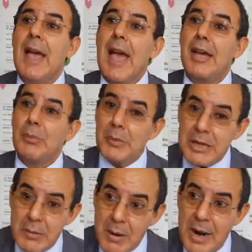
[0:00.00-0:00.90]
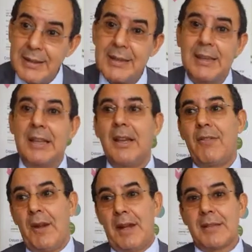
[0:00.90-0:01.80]
and minimizing the
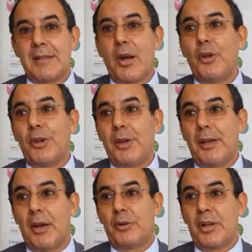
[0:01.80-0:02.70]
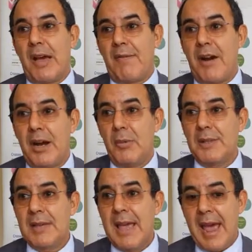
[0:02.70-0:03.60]
effects on the environment.